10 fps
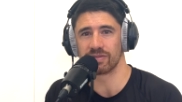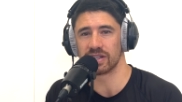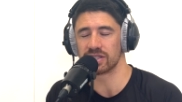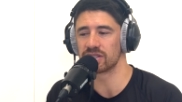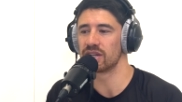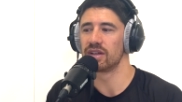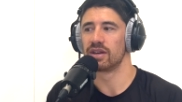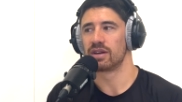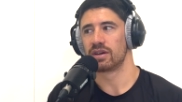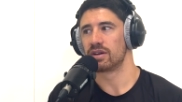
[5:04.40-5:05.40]
I finish?
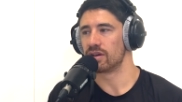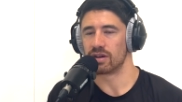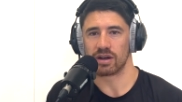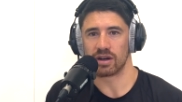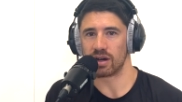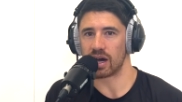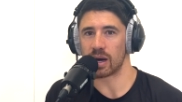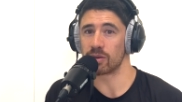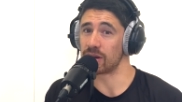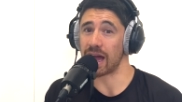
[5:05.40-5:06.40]

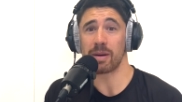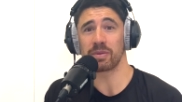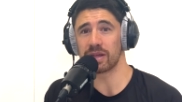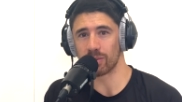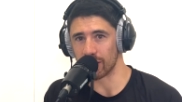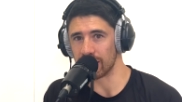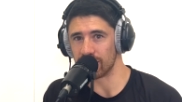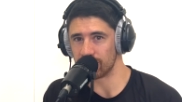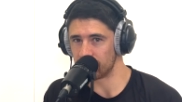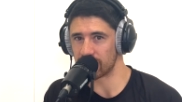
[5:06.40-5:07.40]
I would happily wait
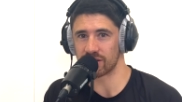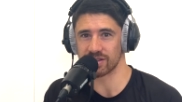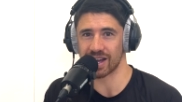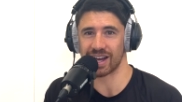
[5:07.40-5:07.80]
because